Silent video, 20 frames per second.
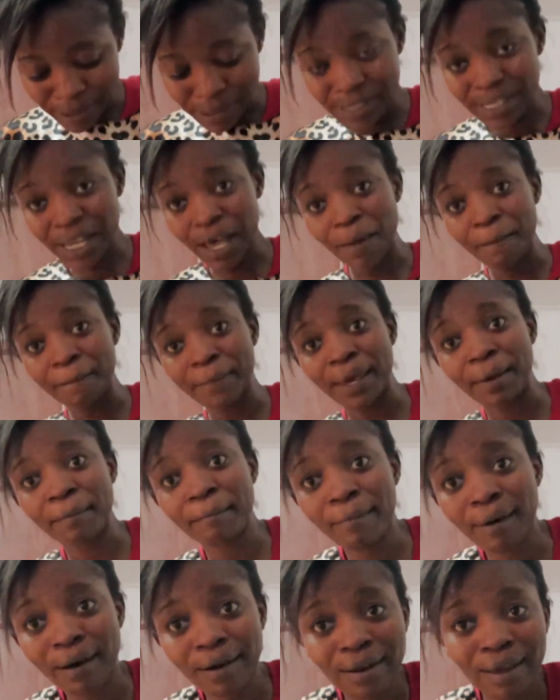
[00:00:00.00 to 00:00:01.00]
to send me
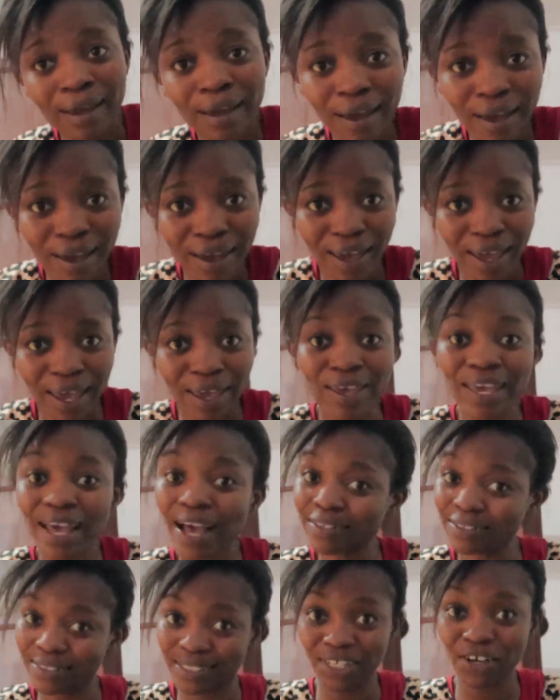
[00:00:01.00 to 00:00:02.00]
money. He
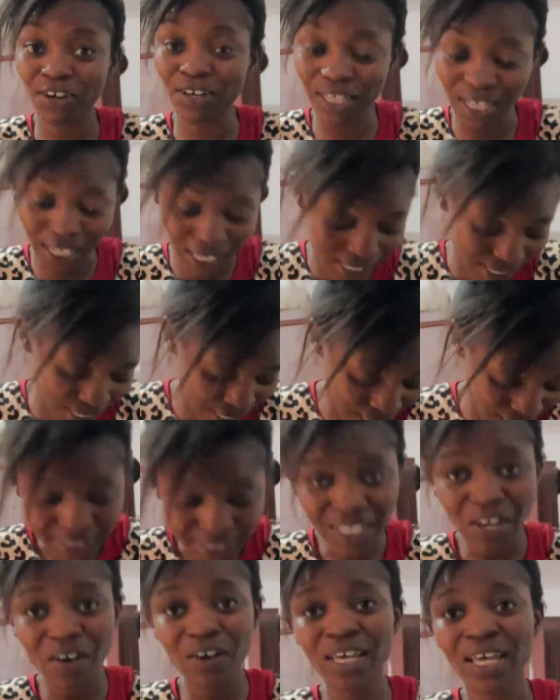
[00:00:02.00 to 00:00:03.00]
has to tell Casey.
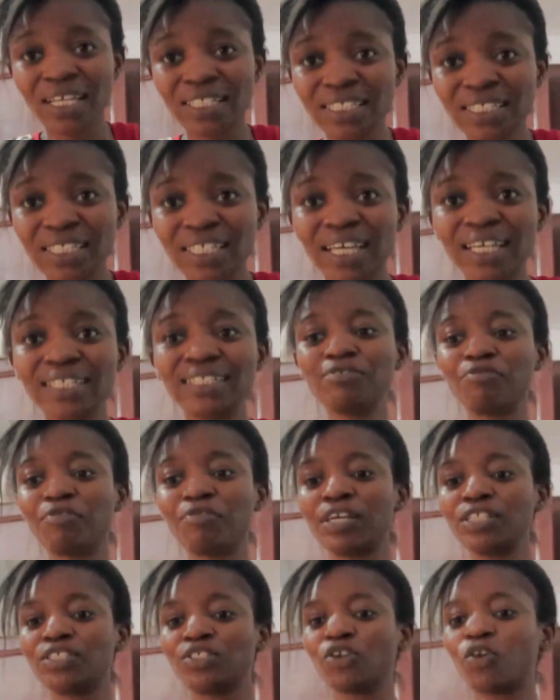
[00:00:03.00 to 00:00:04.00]
Tell Casey, Casey,
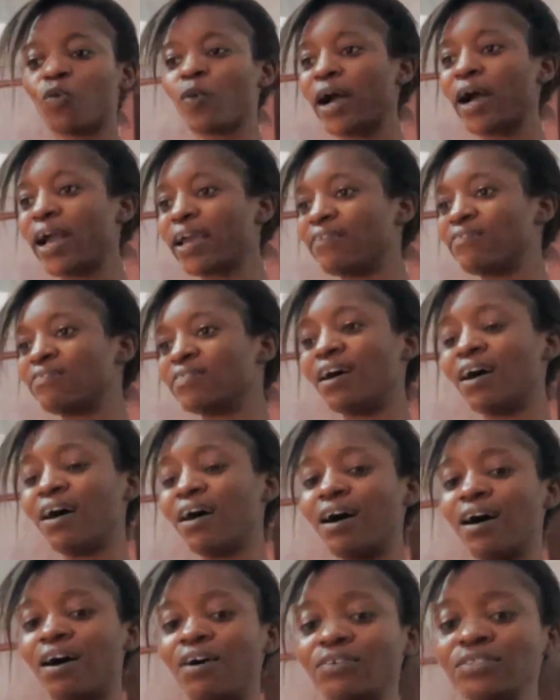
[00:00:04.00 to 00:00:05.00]
raise your wife
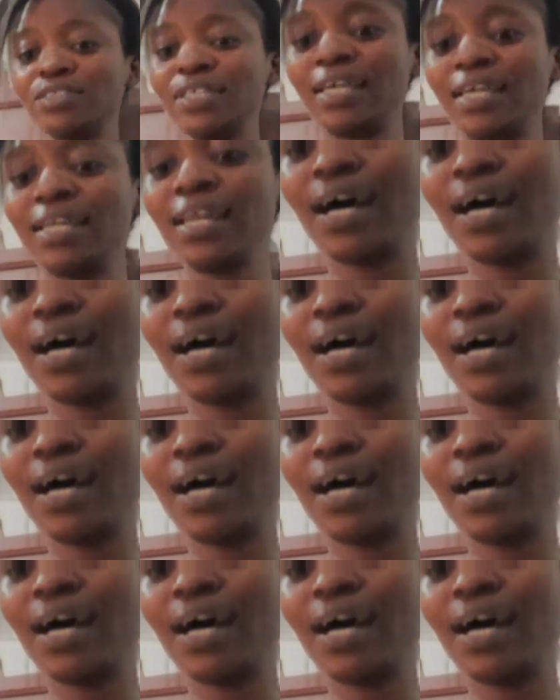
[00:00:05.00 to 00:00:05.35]
now. Send